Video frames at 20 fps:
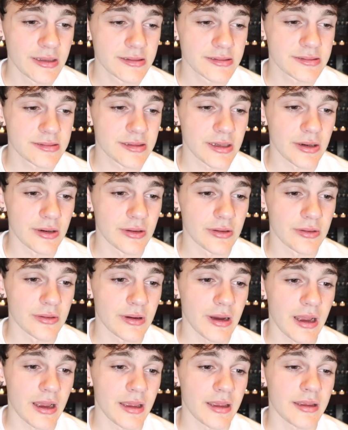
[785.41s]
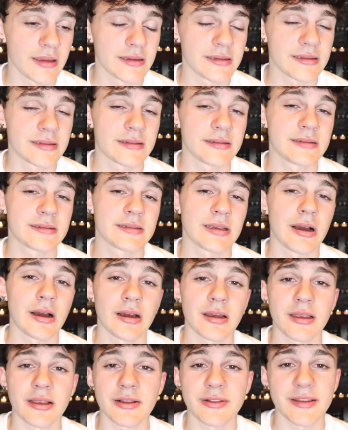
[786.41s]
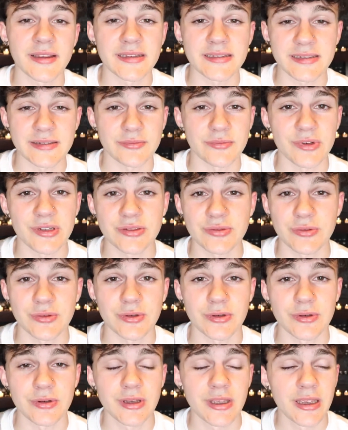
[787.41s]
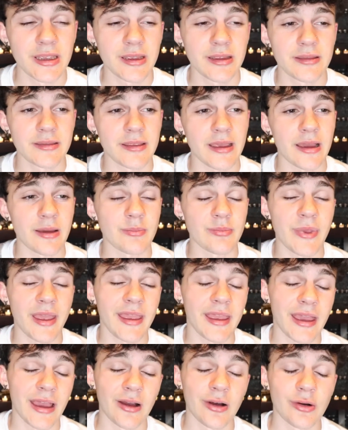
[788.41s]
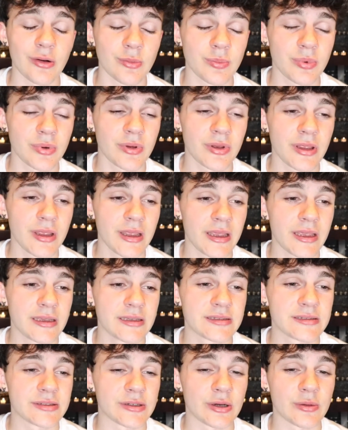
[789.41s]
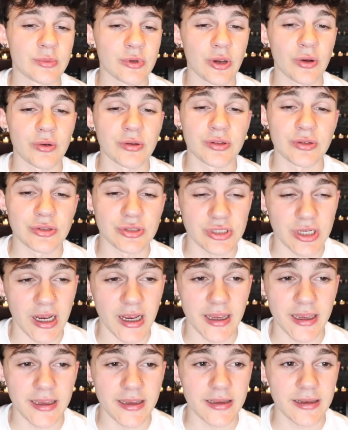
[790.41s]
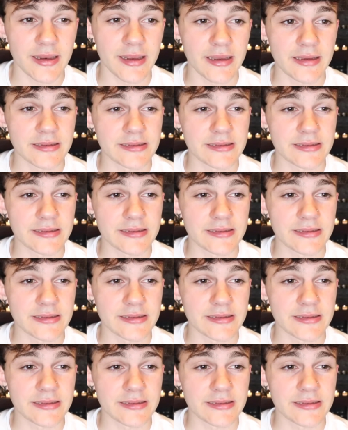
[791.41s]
So I saw a cleansing ritual that may help, so I'm going to try it.